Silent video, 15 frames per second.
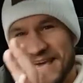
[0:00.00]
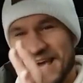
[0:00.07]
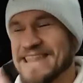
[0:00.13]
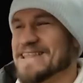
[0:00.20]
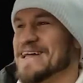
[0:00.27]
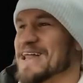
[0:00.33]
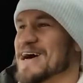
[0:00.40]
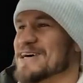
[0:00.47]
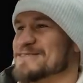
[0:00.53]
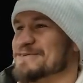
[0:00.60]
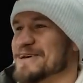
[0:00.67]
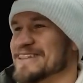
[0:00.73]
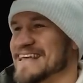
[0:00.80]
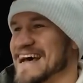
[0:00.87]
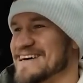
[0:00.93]
in the last
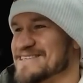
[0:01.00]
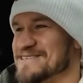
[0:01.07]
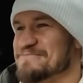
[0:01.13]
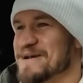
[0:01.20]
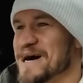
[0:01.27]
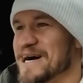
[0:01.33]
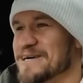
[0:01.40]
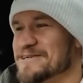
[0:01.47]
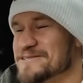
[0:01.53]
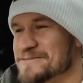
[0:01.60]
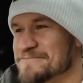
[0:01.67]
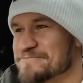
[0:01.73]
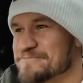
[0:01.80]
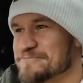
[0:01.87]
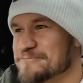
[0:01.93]
1,000 miles.
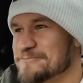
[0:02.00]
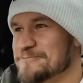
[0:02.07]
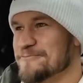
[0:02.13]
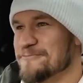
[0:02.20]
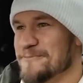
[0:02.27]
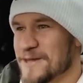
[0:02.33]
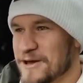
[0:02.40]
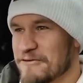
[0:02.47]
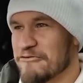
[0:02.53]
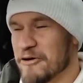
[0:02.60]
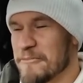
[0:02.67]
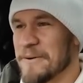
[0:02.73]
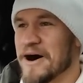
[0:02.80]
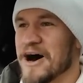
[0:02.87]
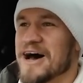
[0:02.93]
And from
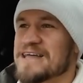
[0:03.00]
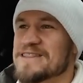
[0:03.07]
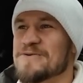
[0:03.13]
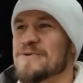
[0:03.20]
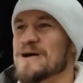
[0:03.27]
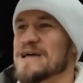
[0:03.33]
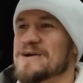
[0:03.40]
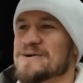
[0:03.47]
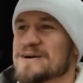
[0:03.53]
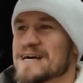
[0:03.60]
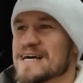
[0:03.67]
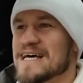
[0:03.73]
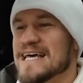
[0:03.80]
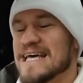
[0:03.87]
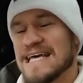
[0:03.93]
behind the wheel,
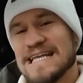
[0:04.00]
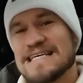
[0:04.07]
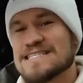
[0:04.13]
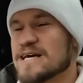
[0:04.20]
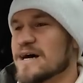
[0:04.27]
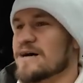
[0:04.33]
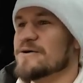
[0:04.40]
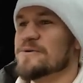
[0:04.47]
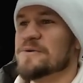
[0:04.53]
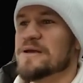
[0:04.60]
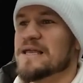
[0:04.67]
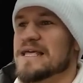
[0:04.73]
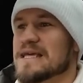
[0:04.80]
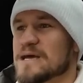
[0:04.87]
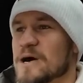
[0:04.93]
it has
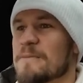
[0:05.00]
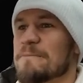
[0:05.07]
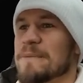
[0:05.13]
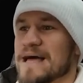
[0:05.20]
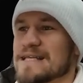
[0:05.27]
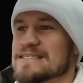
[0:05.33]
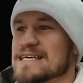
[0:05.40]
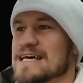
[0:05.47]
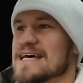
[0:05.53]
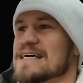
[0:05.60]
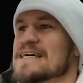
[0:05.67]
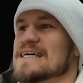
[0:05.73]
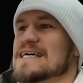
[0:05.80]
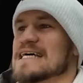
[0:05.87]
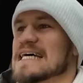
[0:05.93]
only got better
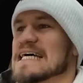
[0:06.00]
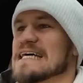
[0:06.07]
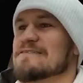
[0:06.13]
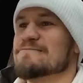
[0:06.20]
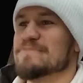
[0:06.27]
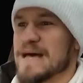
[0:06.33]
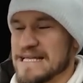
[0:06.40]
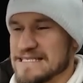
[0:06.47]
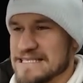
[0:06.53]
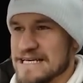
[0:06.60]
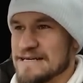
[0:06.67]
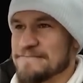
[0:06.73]
and better.